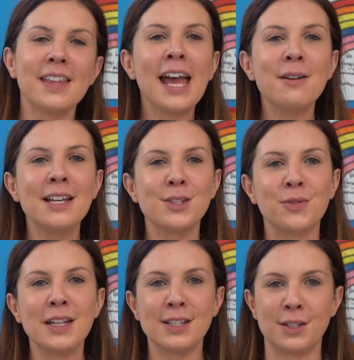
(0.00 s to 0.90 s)
now let's
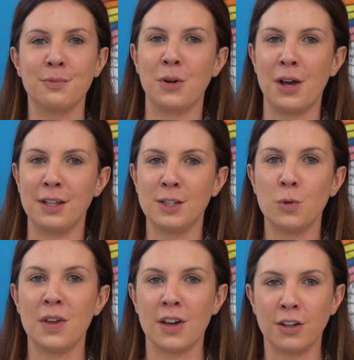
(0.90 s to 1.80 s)
read some words
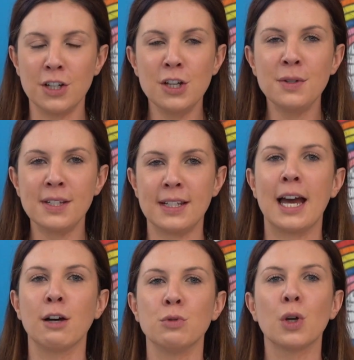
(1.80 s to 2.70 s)
with our new
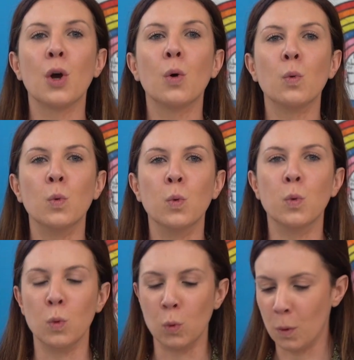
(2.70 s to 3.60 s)
sound,
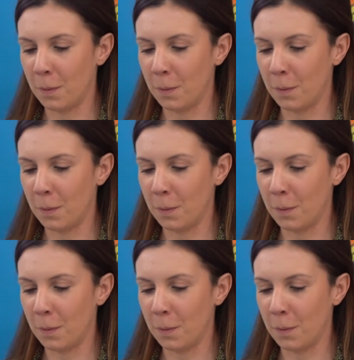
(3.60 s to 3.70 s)
woo.